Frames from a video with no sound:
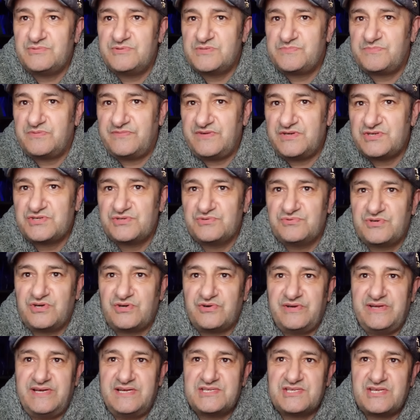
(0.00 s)
professional
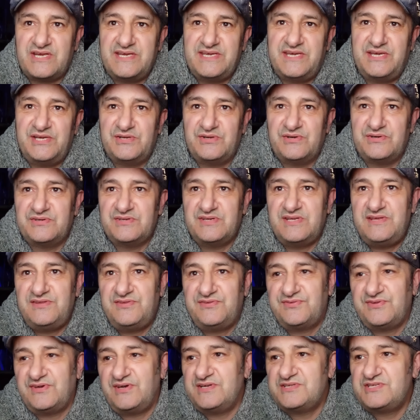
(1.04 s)
career, taking on the
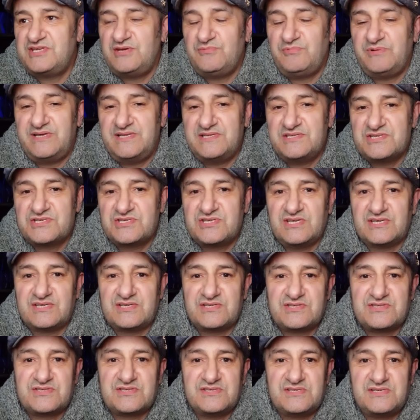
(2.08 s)
30 wins,
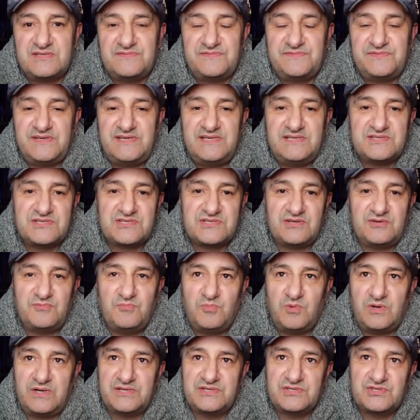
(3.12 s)
six defeats
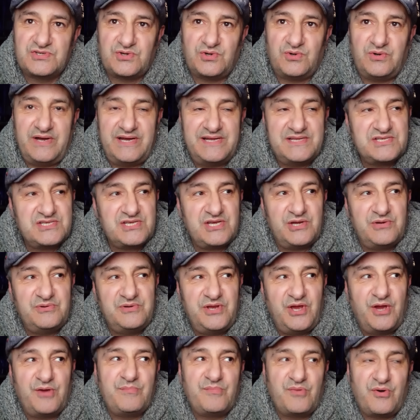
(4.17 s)
and one draw,
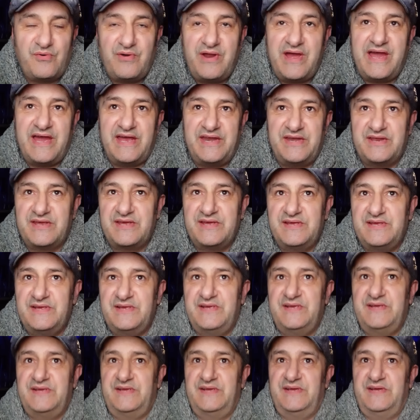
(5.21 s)
Antonio Moran.
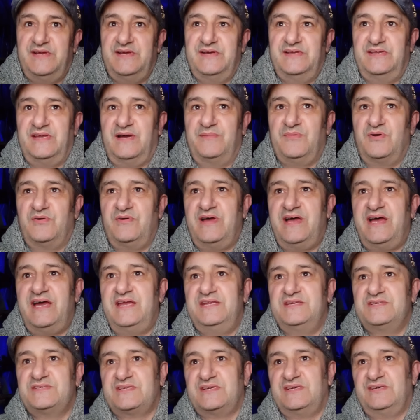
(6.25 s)
Now, Moran
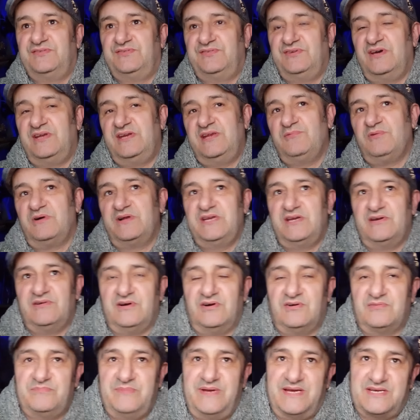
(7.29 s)
is a
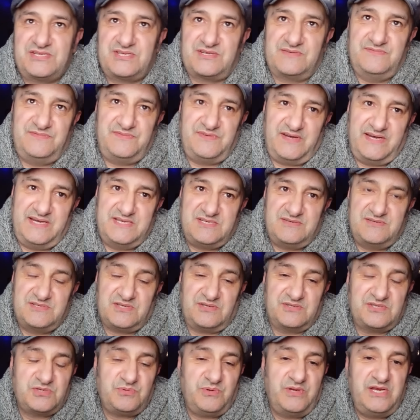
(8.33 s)
31-year-old Mexican fighter. He's
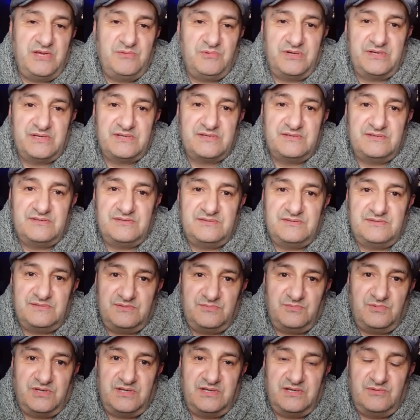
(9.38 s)
got 21
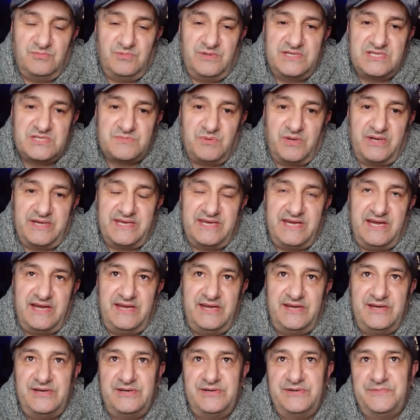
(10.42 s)
wins by
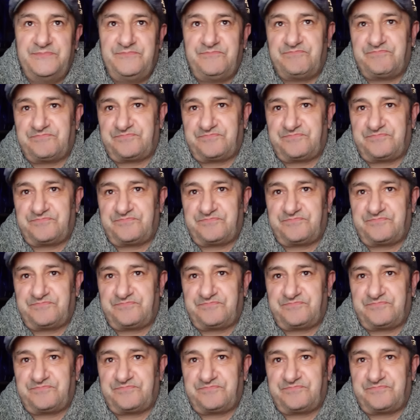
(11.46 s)
KO.